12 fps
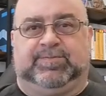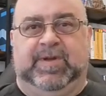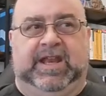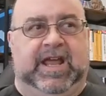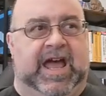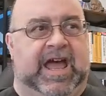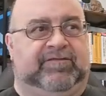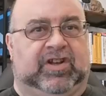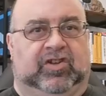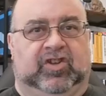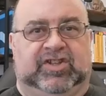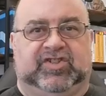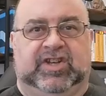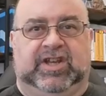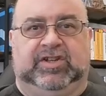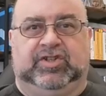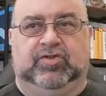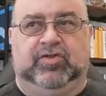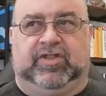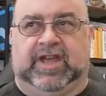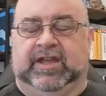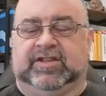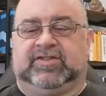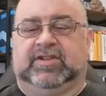meaning I have to listen and do things.